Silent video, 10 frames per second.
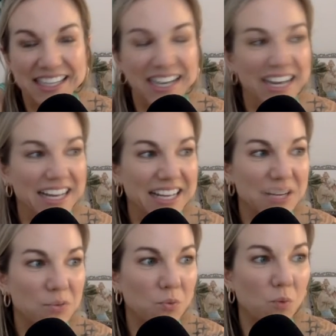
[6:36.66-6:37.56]

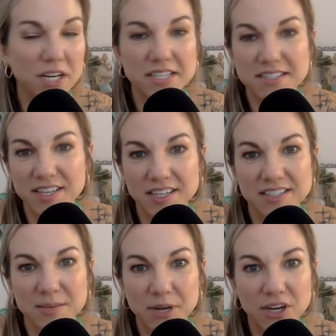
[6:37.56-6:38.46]
And 1 in
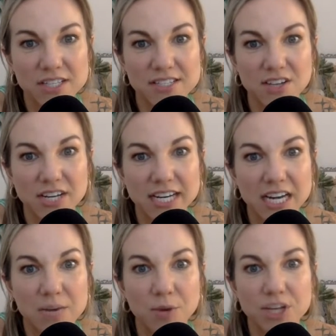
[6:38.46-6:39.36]
6 Americans is on
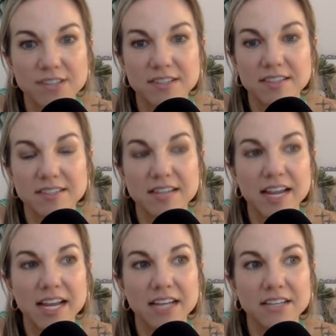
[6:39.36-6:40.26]
antidepressants.
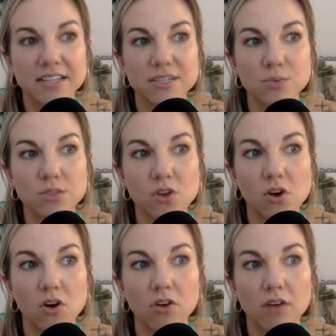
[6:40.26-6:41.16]
And this was
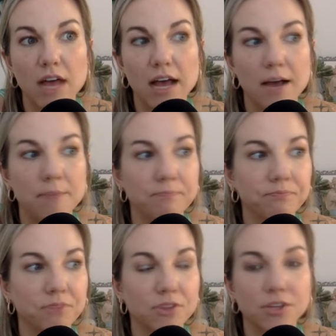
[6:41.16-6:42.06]
all
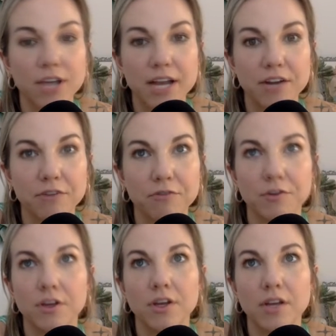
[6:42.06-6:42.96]
the kind of
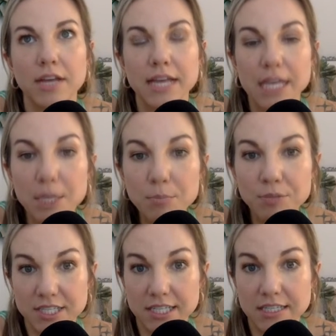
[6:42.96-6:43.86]

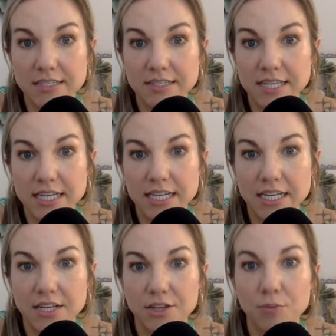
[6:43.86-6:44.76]
impetus
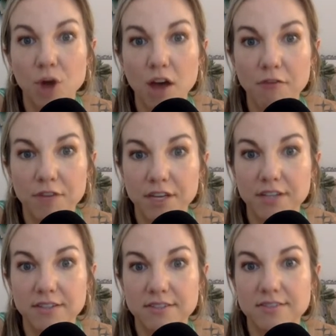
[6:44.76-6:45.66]
in the
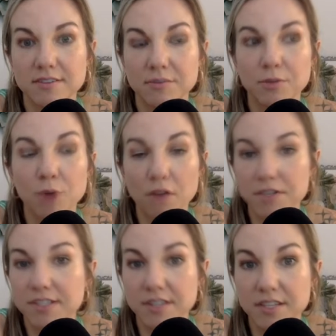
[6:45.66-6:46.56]
profits
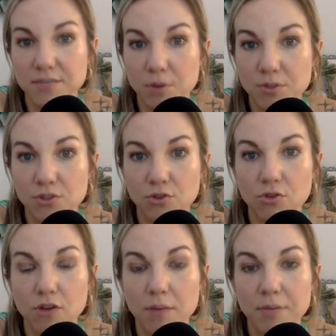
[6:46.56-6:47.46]
that these
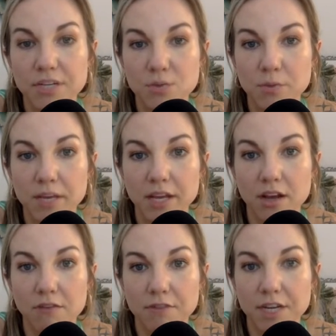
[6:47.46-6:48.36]
pharmaceutical companies were making
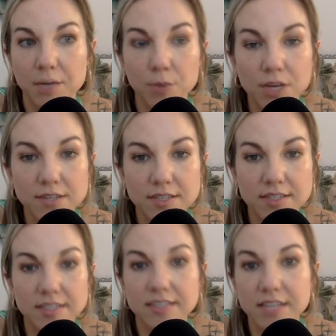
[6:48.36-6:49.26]
off of
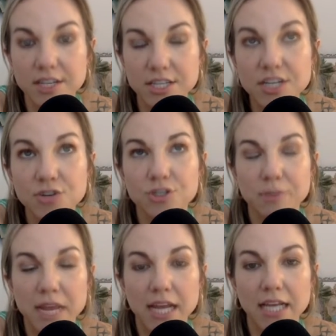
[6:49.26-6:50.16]
antidepressants, and it's continued to
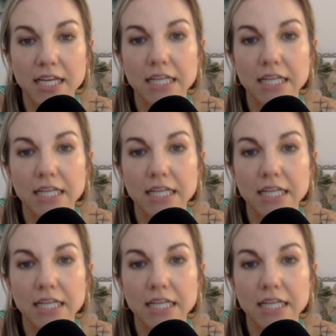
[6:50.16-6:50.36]
make,